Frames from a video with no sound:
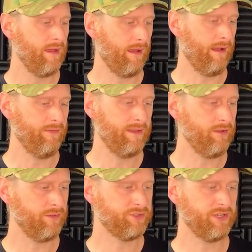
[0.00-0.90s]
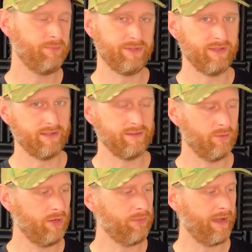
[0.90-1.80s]
They're not the cheapest things in the
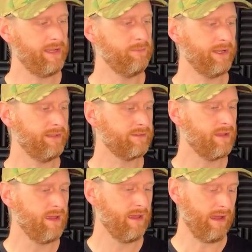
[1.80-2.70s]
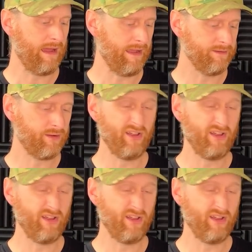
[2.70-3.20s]
world by any means, and I